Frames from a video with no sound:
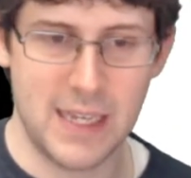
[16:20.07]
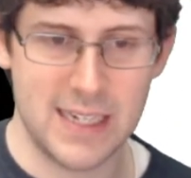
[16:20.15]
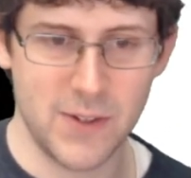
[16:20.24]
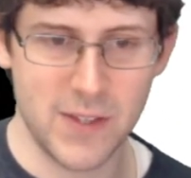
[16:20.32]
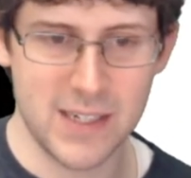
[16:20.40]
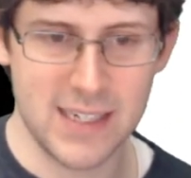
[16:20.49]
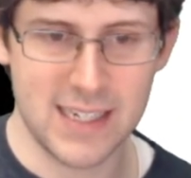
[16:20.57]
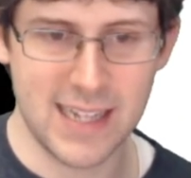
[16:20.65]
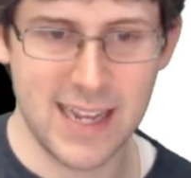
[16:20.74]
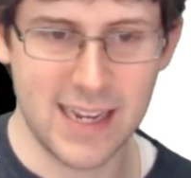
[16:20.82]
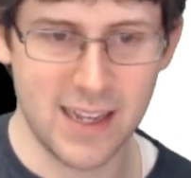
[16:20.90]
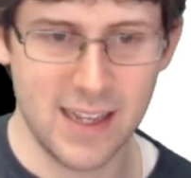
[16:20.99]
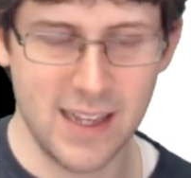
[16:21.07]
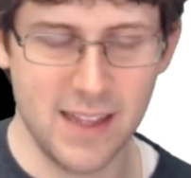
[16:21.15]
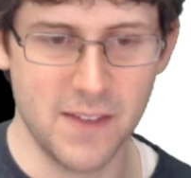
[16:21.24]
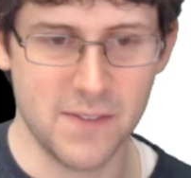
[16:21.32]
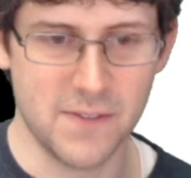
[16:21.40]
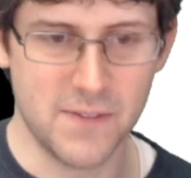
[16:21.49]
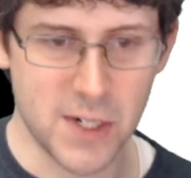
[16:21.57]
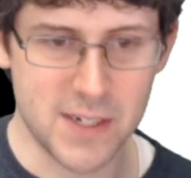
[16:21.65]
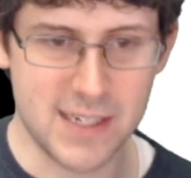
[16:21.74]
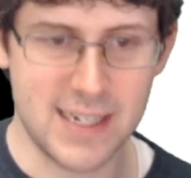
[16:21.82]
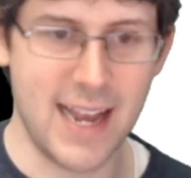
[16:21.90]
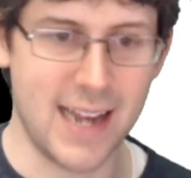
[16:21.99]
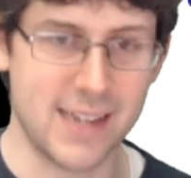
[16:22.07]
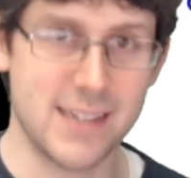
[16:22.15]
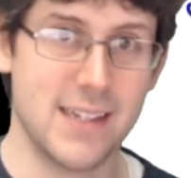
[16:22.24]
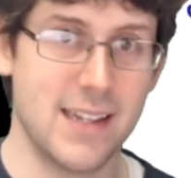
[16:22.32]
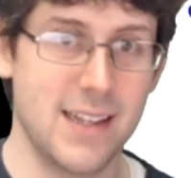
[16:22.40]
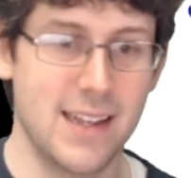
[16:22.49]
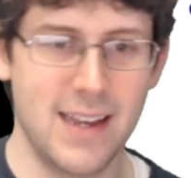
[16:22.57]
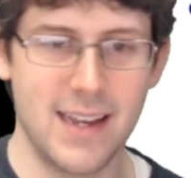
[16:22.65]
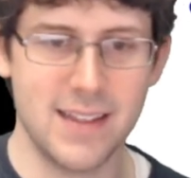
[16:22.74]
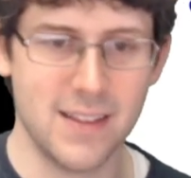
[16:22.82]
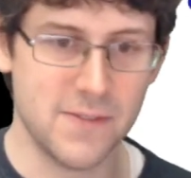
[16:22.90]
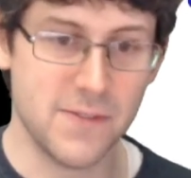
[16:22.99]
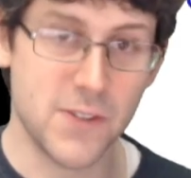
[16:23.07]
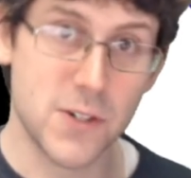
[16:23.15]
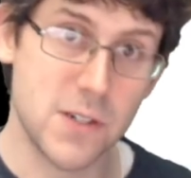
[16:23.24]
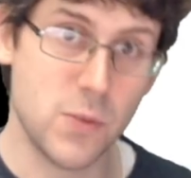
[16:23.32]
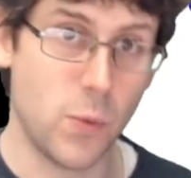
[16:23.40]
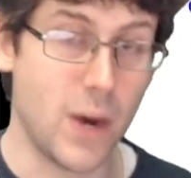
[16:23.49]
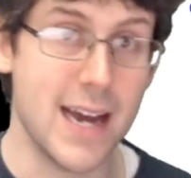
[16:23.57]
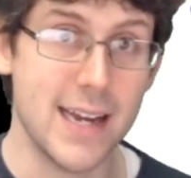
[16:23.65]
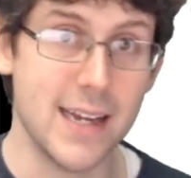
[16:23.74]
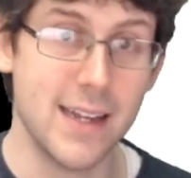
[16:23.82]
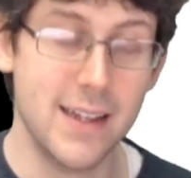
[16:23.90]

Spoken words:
So this is like the first x and the first y.